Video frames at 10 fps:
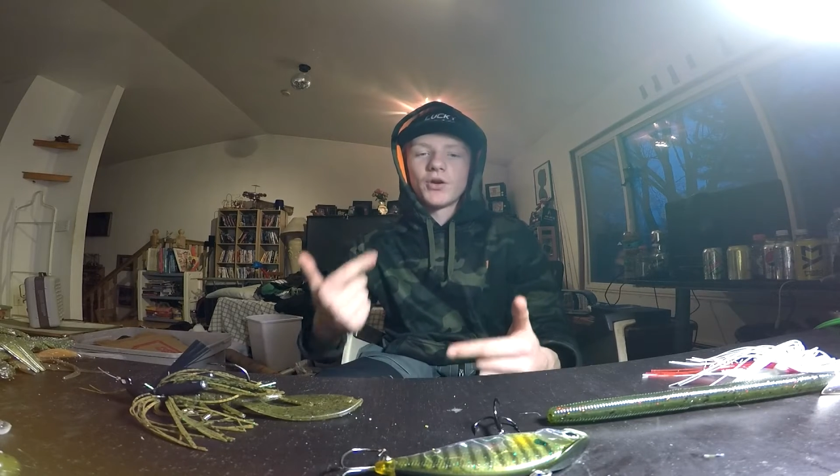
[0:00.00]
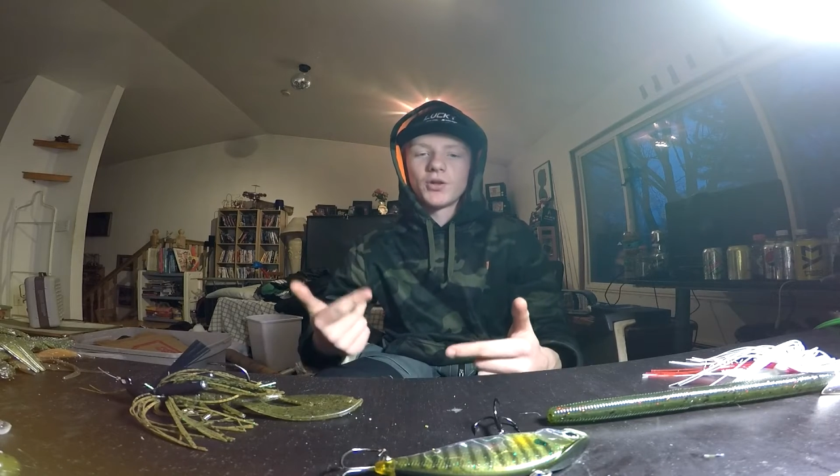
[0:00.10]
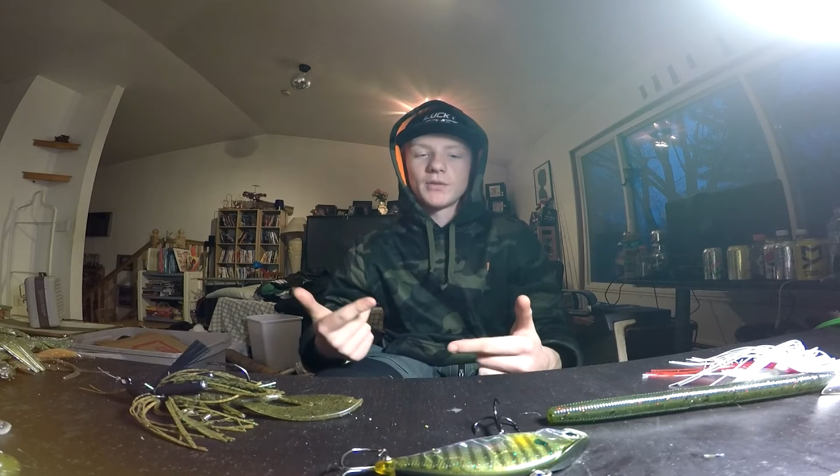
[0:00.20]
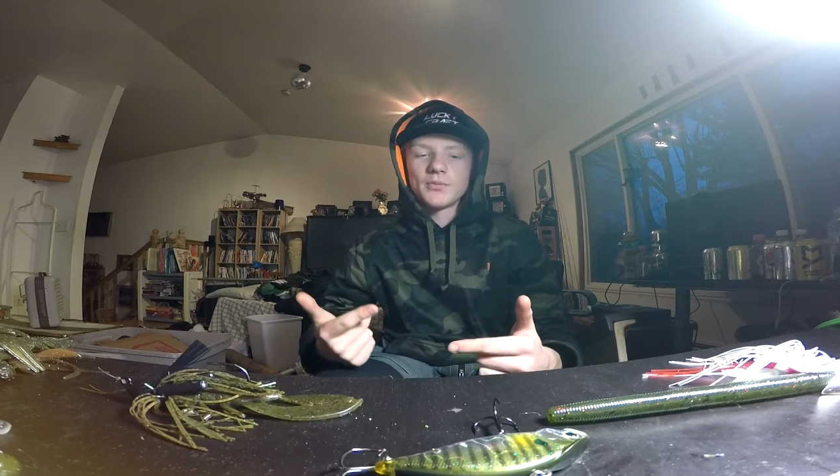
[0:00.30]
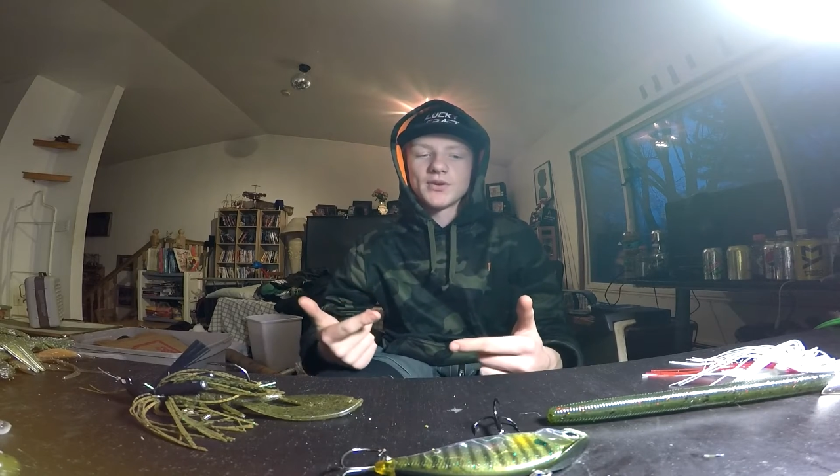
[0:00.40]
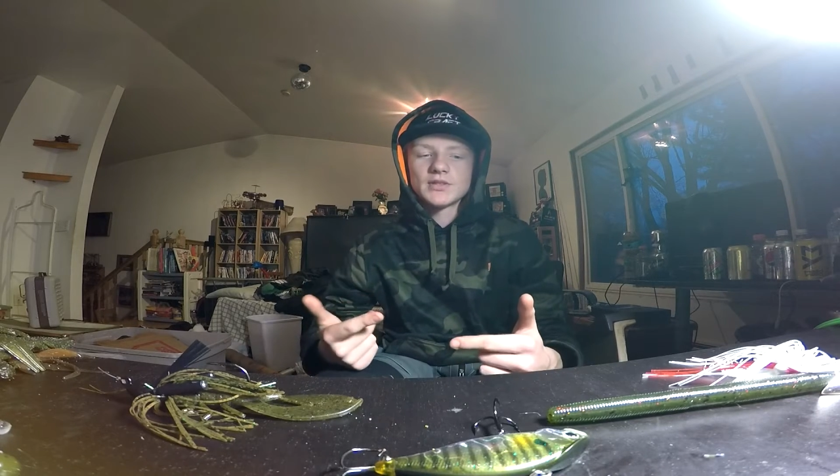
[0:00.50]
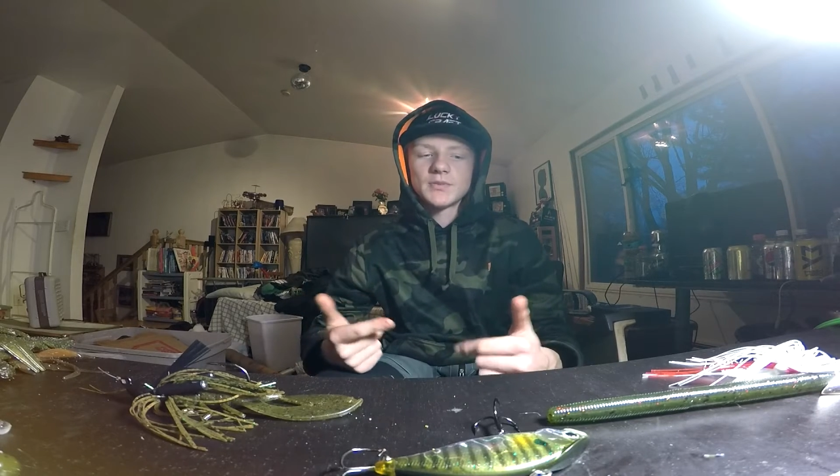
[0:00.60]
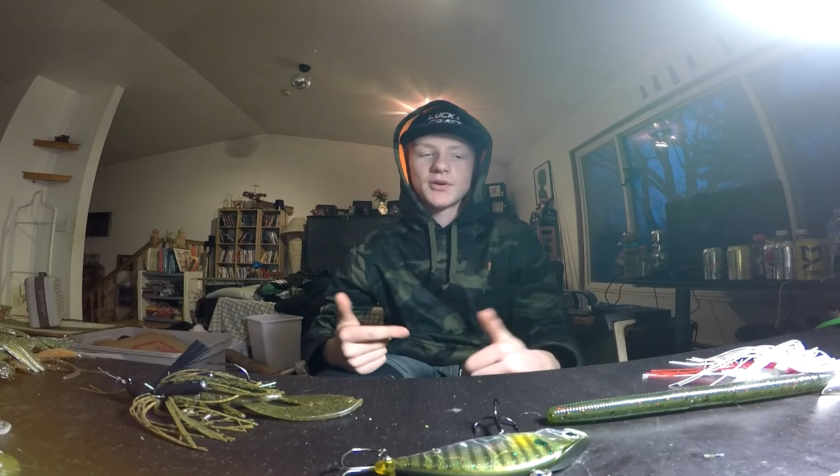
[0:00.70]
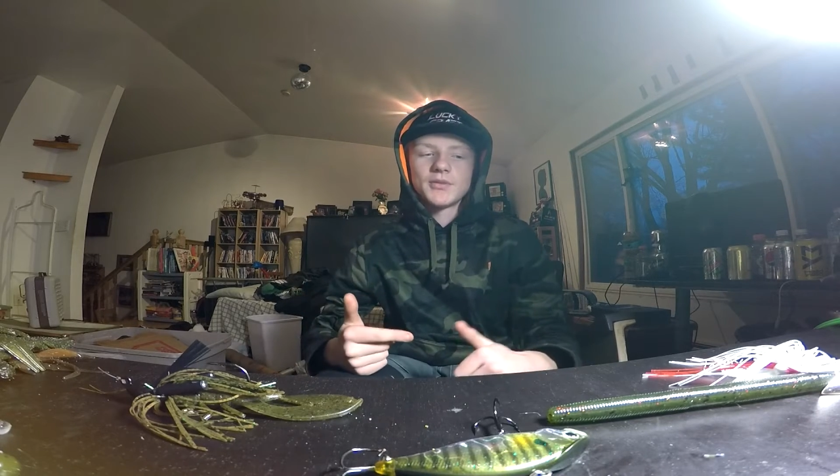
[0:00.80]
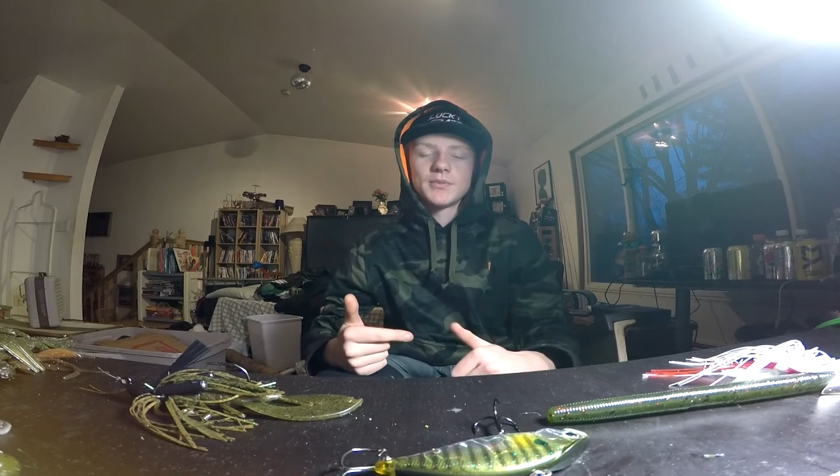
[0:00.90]
early
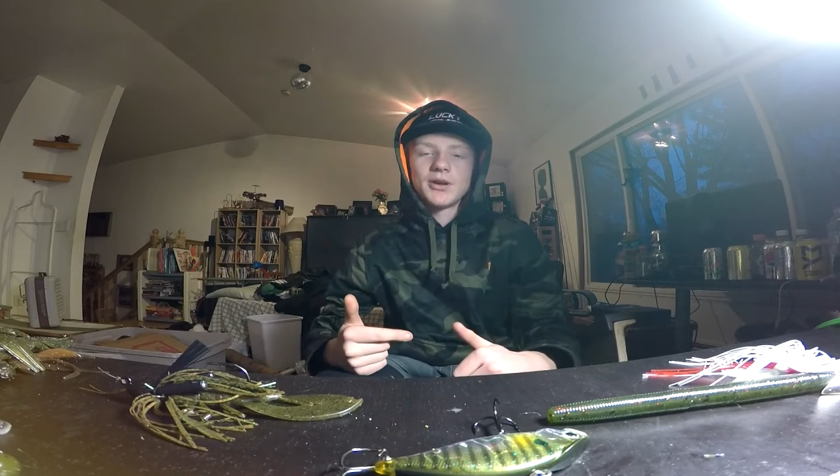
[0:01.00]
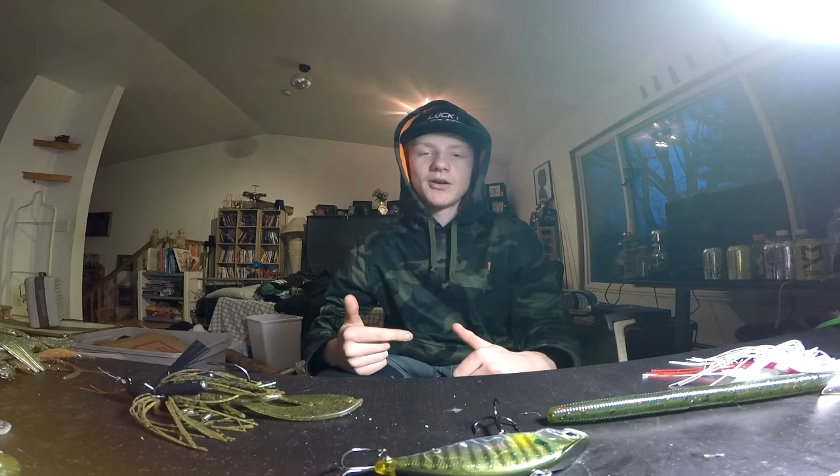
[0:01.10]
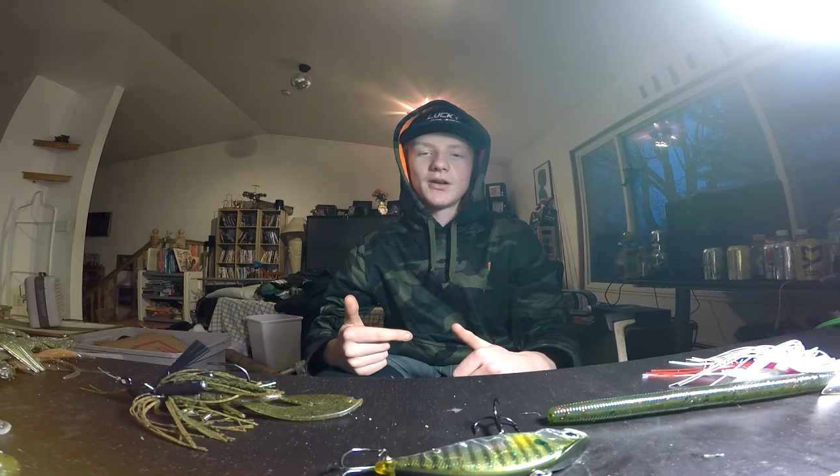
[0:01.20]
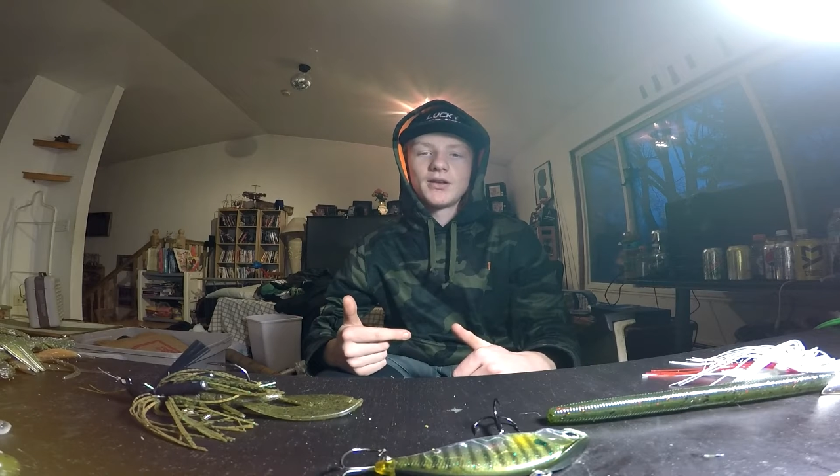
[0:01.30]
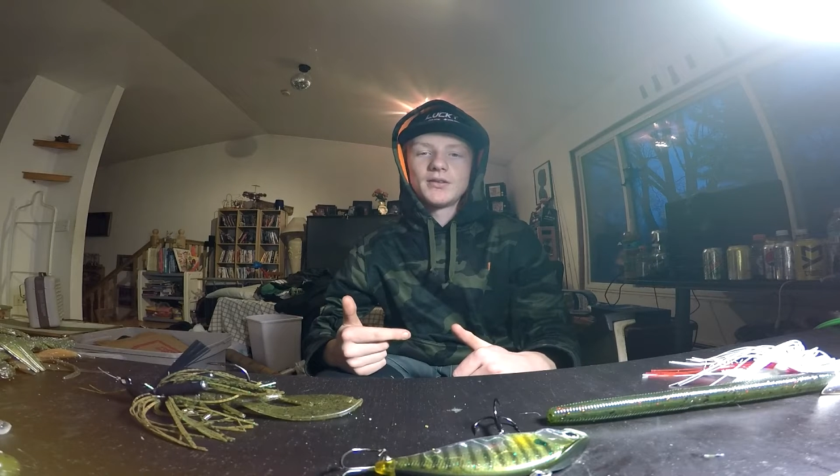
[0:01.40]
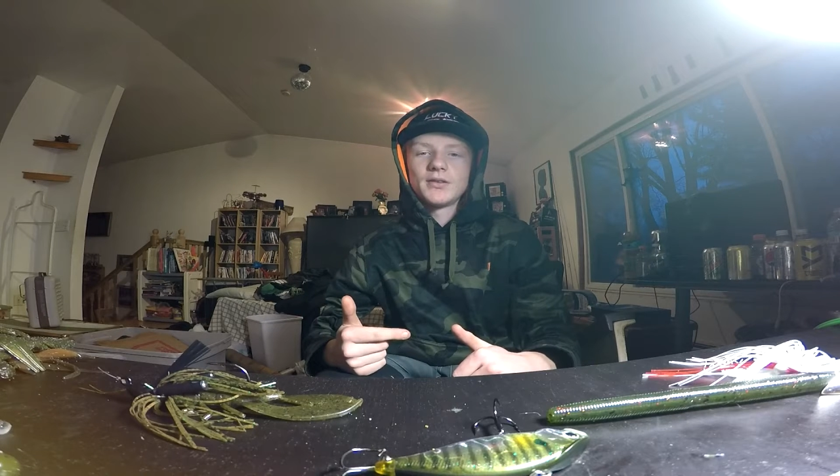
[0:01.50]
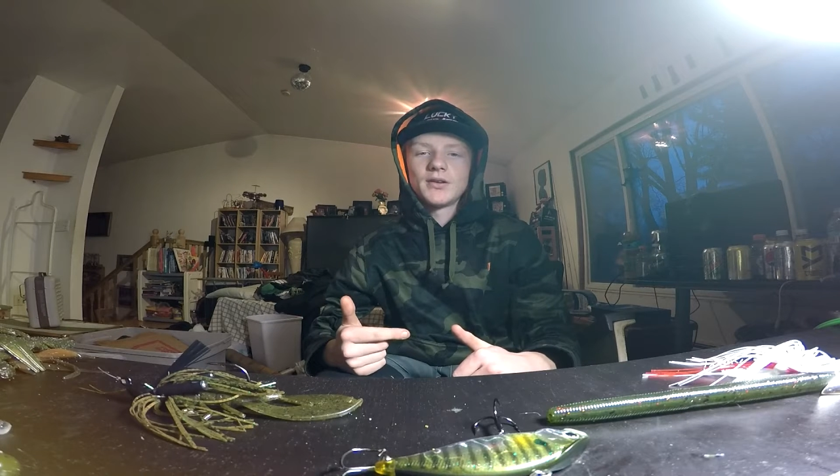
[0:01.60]
pre-spawn period